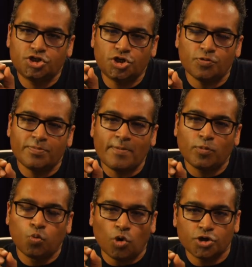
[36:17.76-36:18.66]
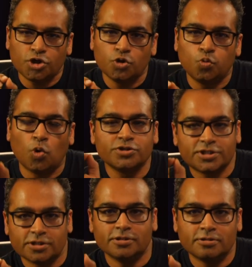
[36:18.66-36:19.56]
Do you remember what you
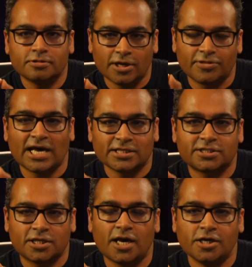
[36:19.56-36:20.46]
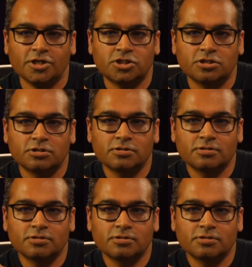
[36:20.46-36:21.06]
wanted at that stage?